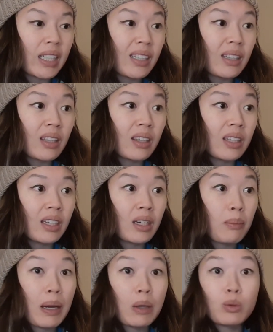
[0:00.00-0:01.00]
didn't think
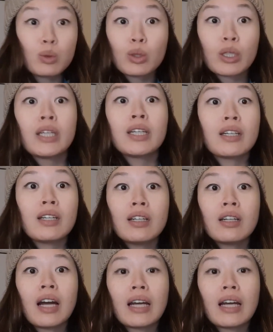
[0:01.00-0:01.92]
about looking.